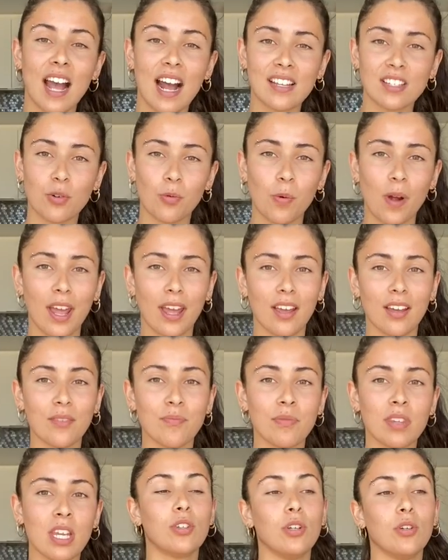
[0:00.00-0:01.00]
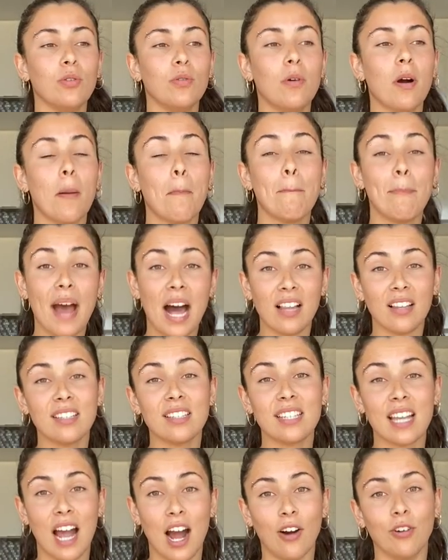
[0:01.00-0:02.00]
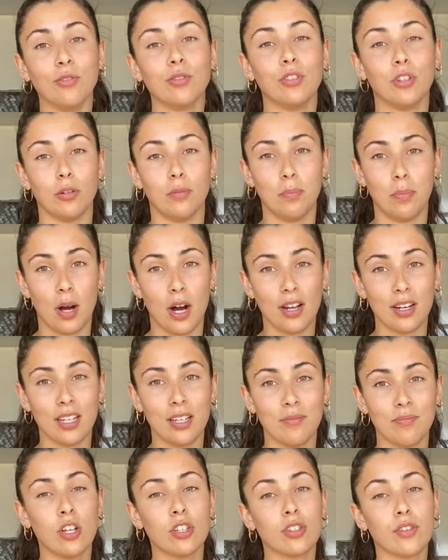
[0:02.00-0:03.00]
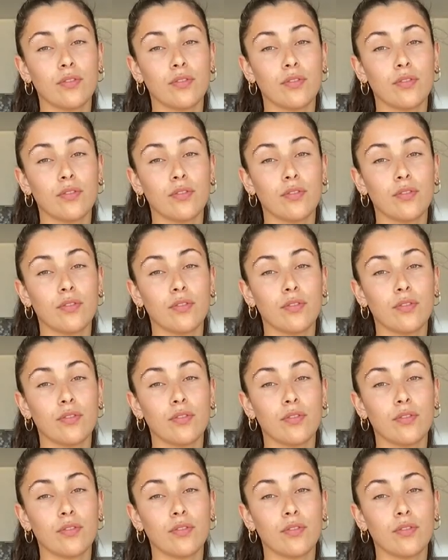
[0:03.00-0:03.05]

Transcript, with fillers: as a way to balance out your body. So